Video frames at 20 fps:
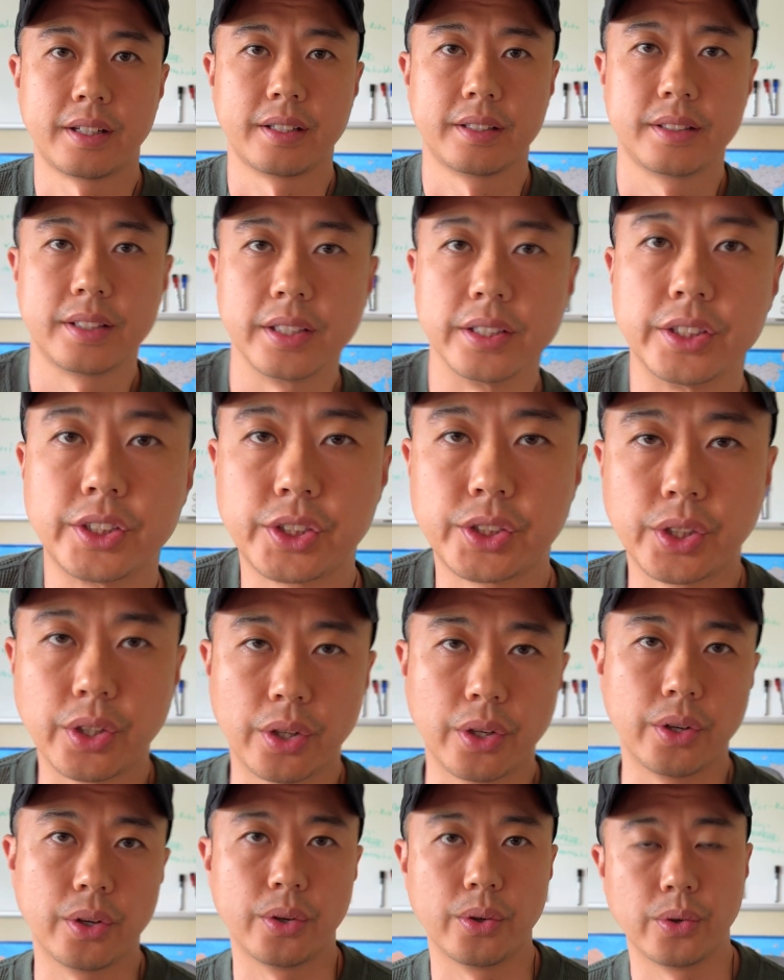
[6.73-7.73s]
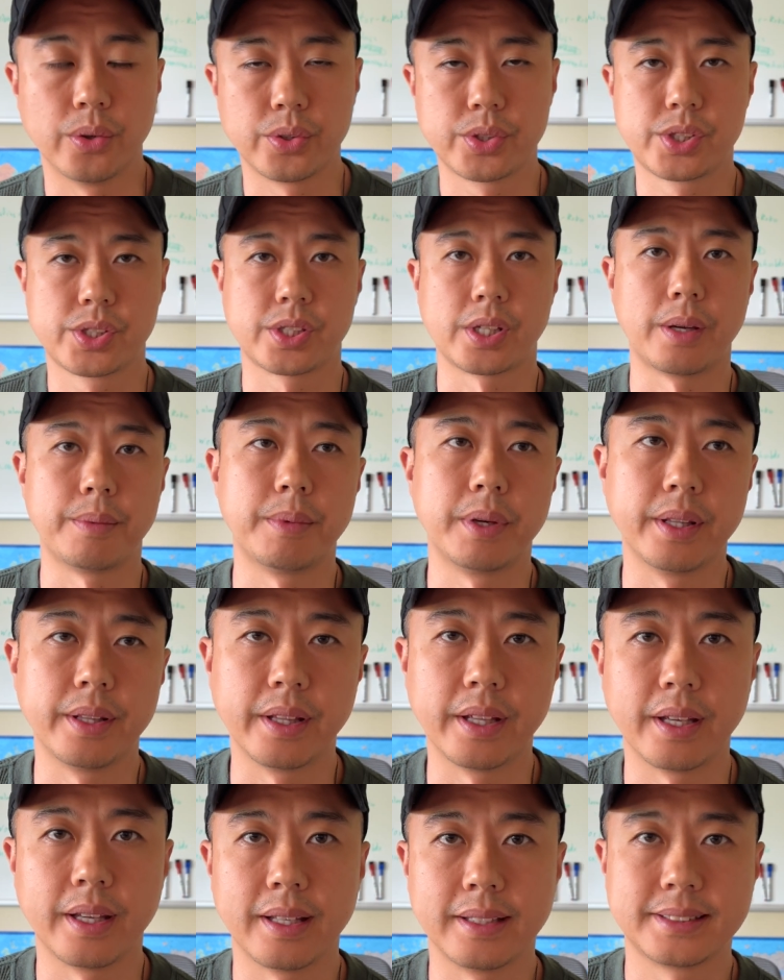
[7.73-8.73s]
to show some of
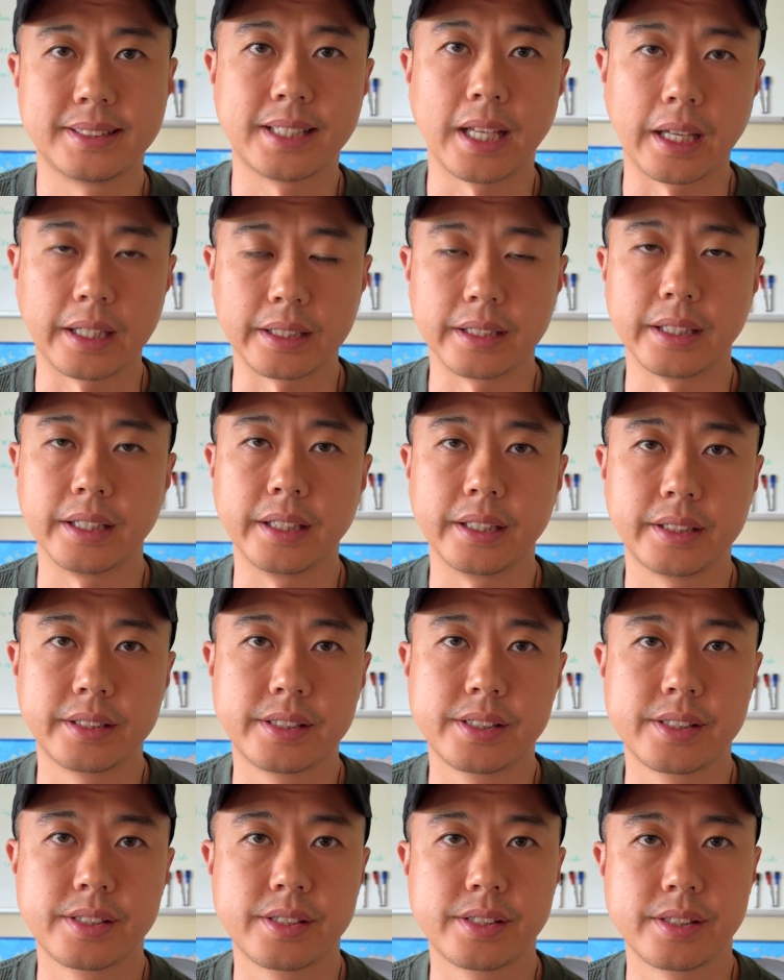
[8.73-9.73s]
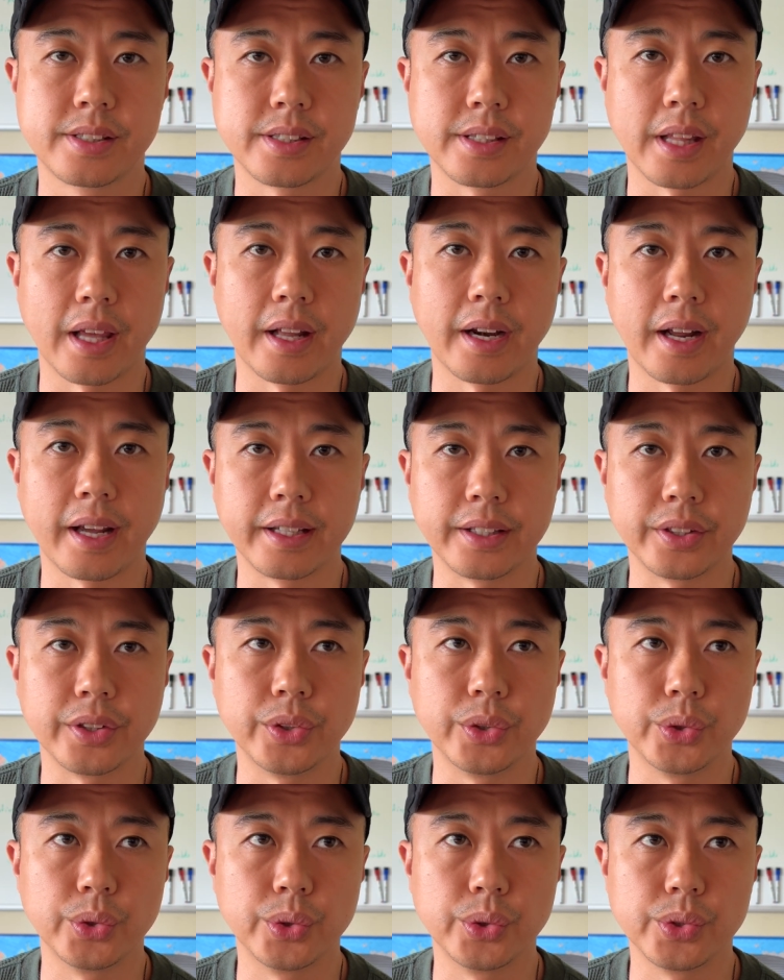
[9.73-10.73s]
the techniques that I
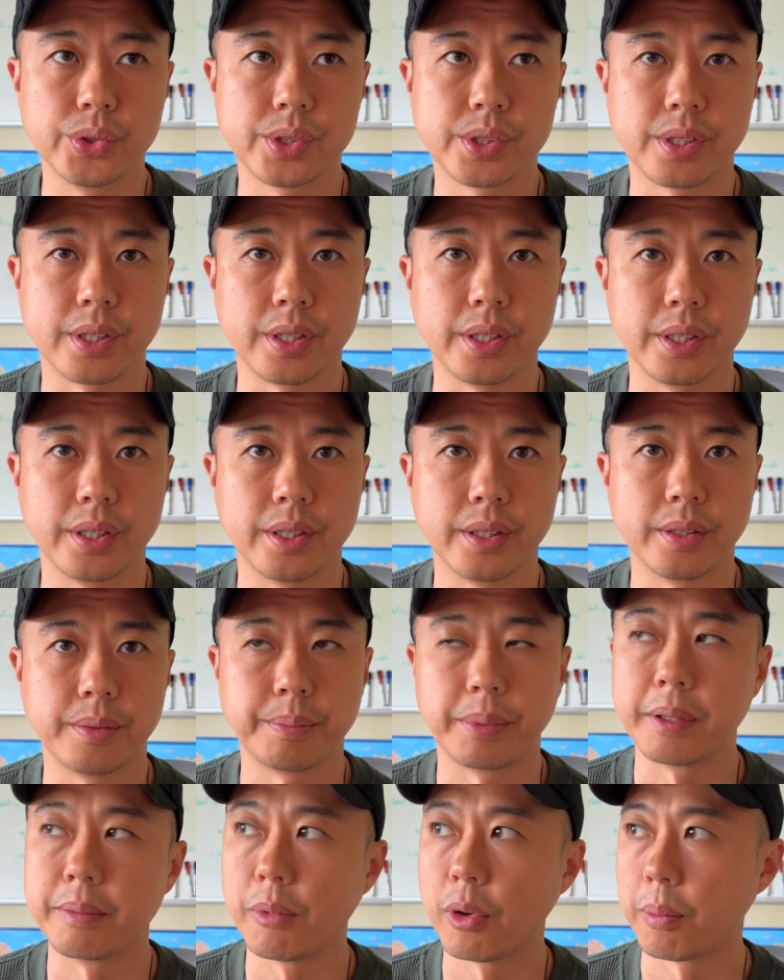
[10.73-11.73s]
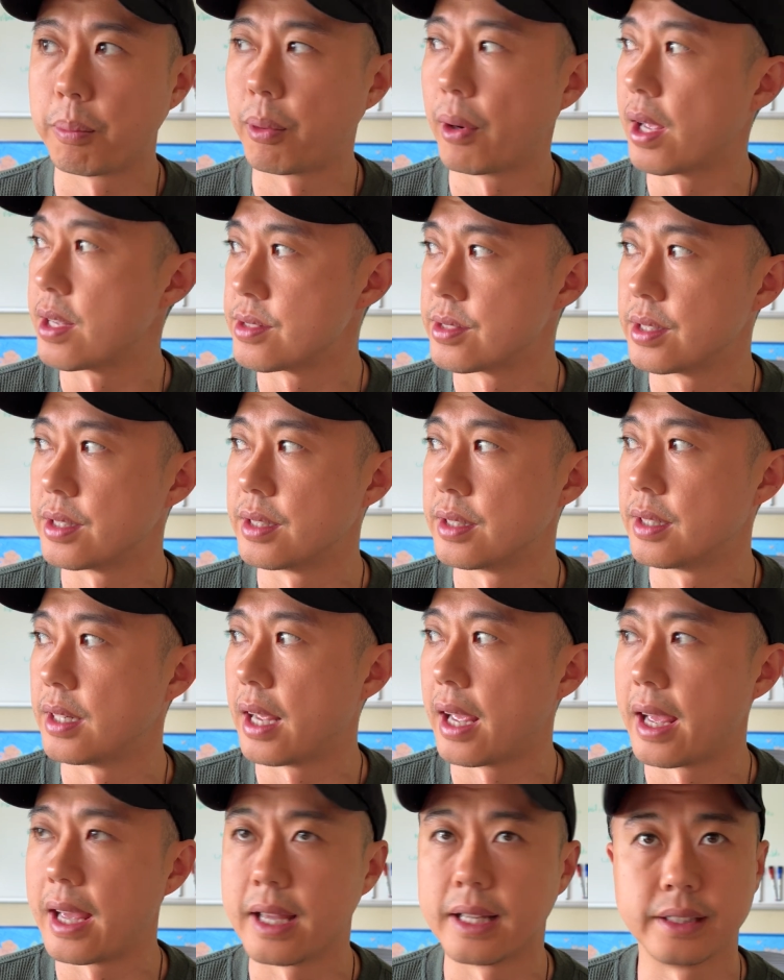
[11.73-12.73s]
use to be more present
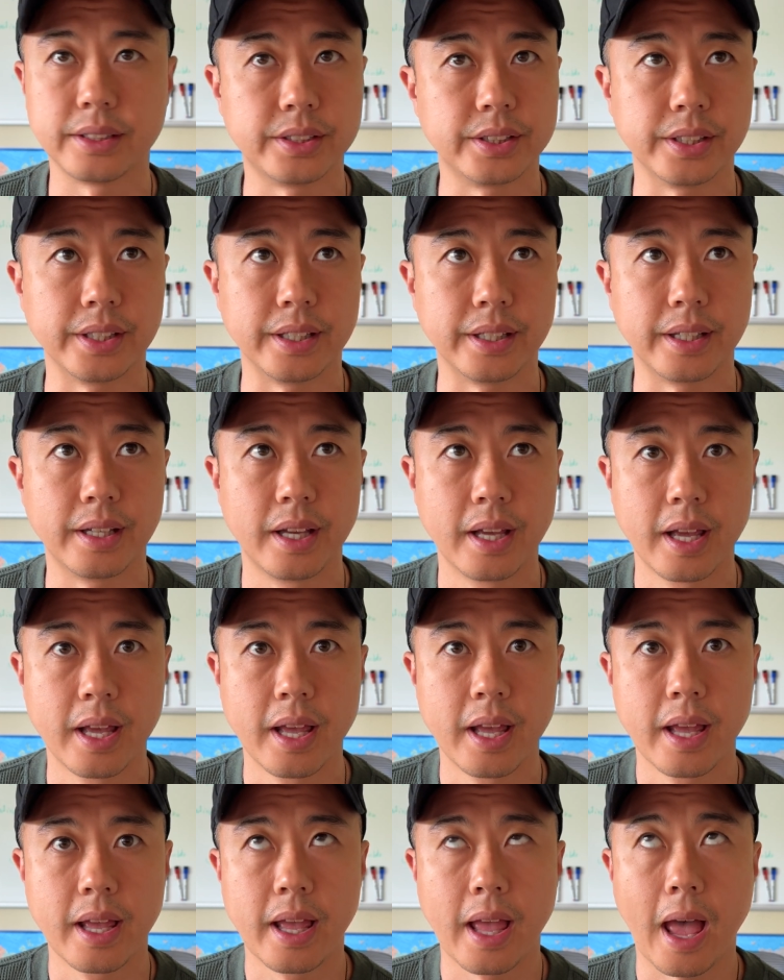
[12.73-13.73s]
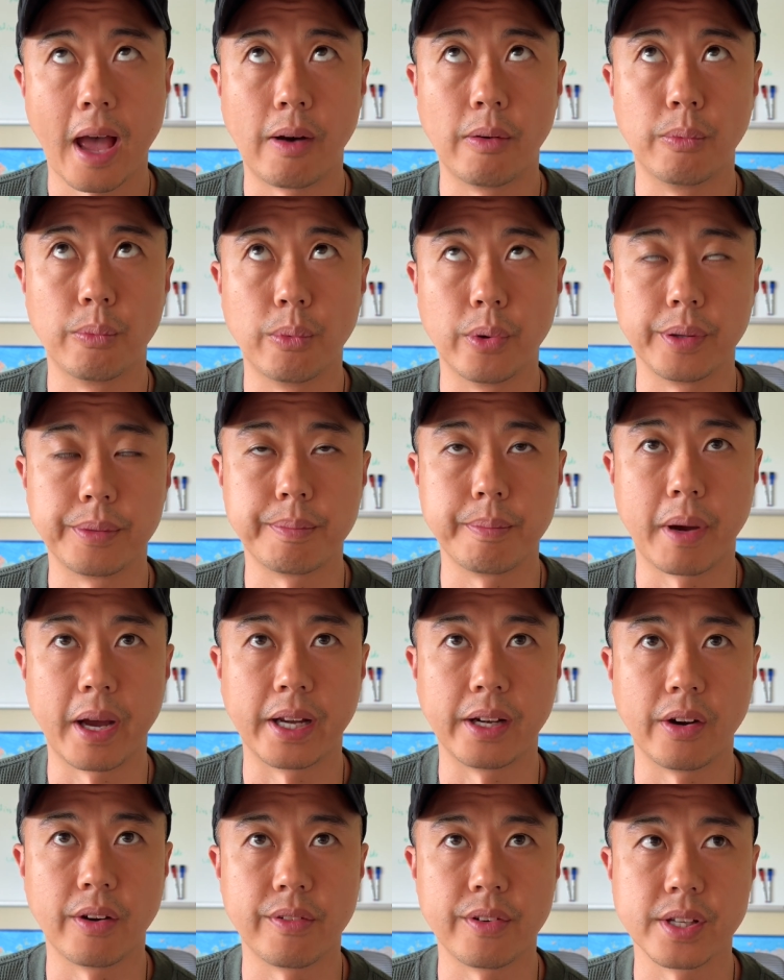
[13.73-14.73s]
and to help with my
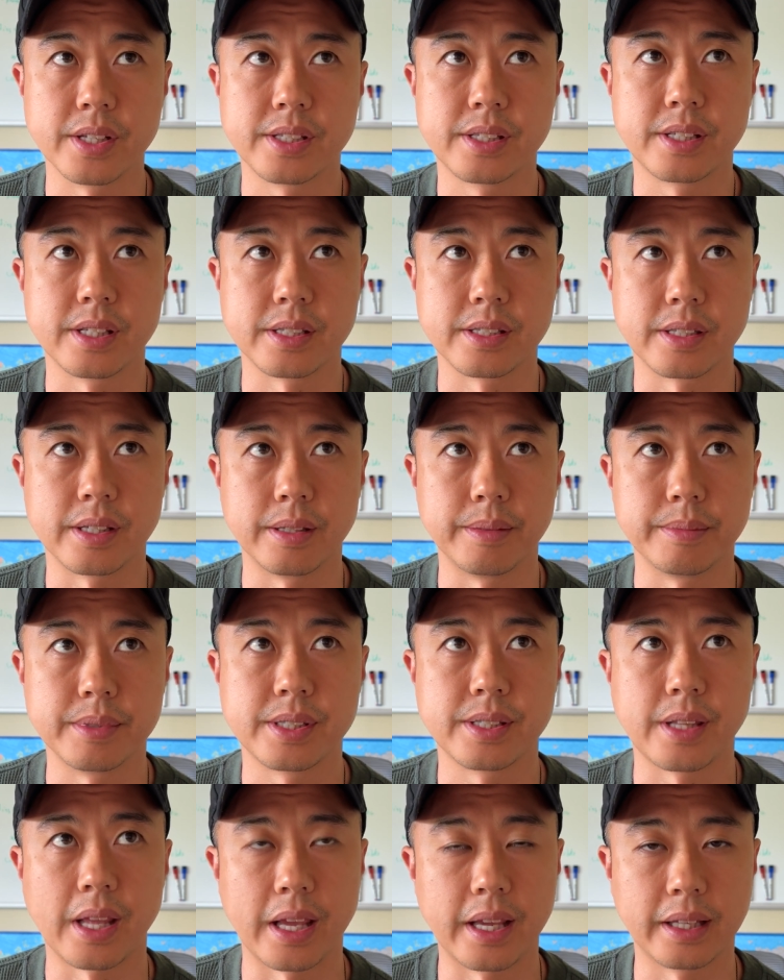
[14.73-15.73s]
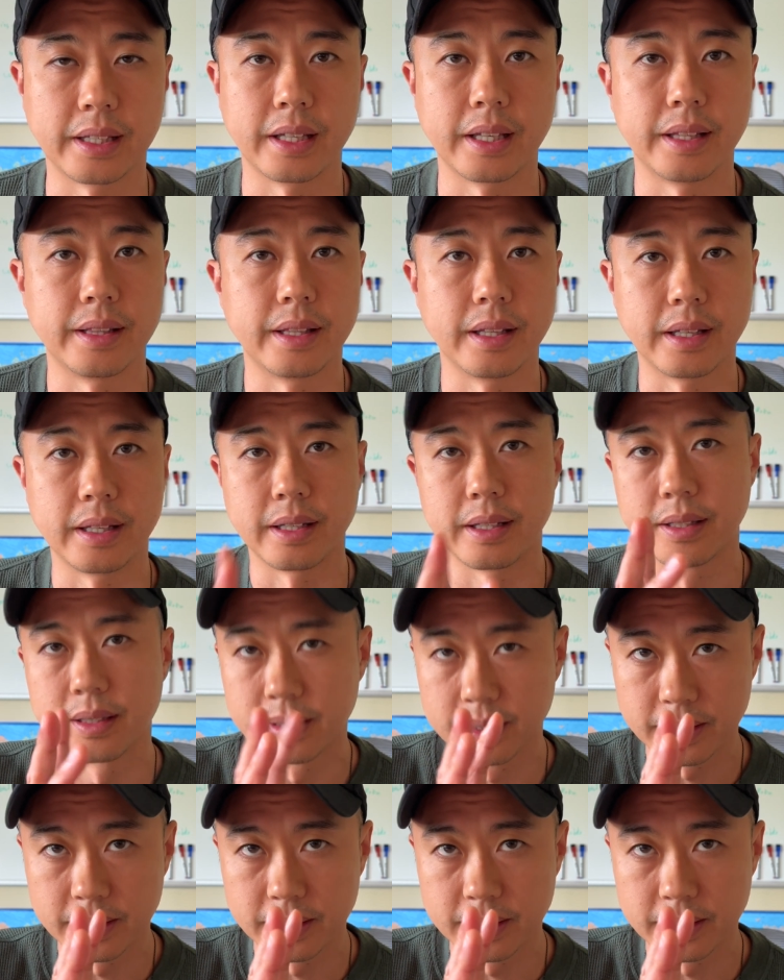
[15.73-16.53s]
nervous system staying in the